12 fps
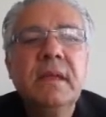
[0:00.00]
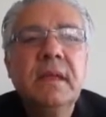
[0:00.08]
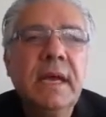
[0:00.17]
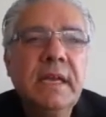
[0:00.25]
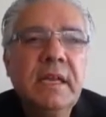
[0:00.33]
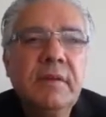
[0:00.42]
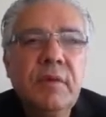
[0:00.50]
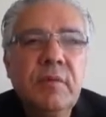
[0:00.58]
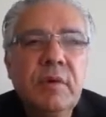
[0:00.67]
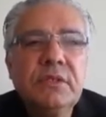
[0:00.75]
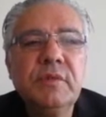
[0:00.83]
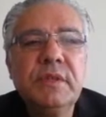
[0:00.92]
And if we
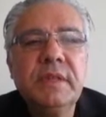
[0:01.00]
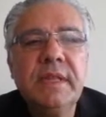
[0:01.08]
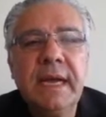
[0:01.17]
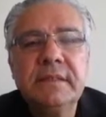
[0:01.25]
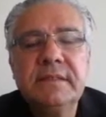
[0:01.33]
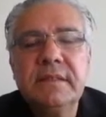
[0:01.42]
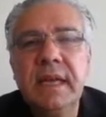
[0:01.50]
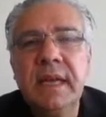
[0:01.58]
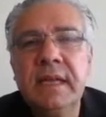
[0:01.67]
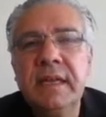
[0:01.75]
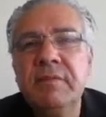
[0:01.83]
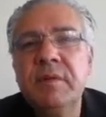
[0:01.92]
were doing that
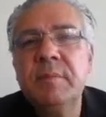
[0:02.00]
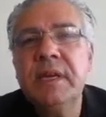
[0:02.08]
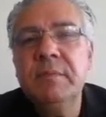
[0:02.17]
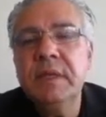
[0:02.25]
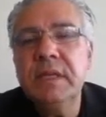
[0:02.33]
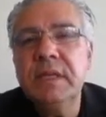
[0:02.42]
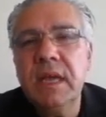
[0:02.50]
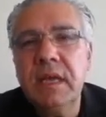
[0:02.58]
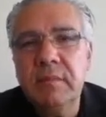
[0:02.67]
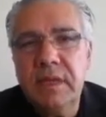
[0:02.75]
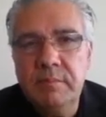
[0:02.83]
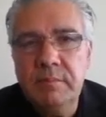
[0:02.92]
and everybody
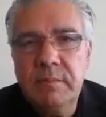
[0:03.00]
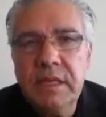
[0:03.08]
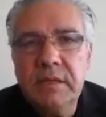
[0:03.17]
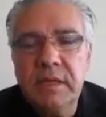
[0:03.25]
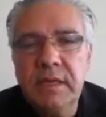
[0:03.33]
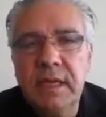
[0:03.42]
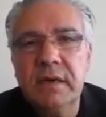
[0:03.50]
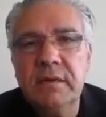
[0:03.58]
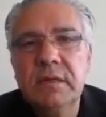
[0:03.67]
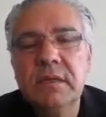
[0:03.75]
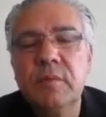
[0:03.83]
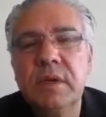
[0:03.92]
became a millionaire,
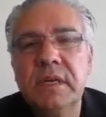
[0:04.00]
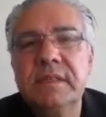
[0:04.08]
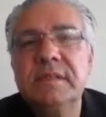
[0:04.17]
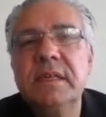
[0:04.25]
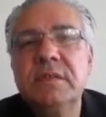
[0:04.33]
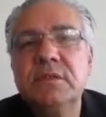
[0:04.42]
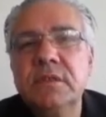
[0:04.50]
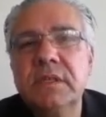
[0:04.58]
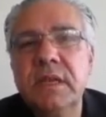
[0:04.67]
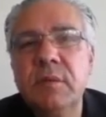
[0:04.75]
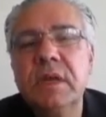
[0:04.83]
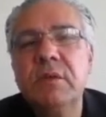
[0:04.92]
well,
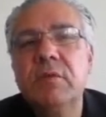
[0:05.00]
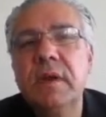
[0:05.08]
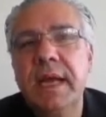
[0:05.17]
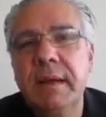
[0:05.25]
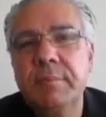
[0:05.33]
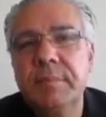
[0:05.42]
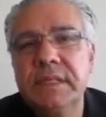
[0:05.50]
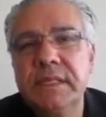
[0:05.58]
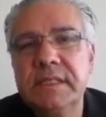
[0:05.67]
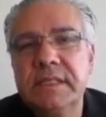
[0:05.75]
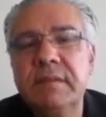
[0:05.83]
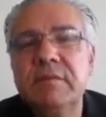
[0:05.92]
essentially what would happen
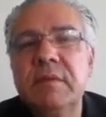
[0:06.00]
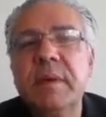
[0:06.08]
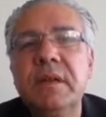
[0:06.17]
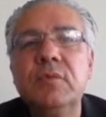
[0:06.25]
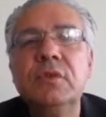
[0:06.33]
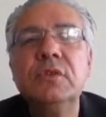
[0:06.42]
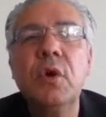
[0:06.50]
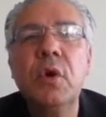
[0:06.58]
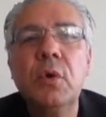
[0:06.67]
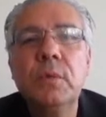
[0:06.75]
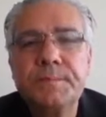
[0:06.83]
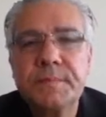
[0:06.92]
is everybody would
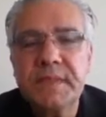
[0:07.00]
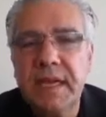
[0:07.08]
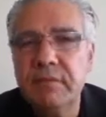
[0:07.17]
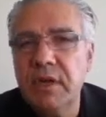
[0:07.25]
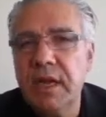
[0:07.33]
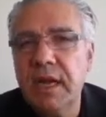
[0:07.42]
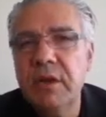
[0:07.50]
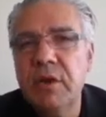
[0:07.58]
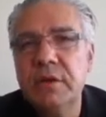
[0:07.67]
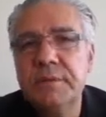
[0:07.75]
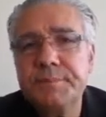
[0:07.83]
go have a higher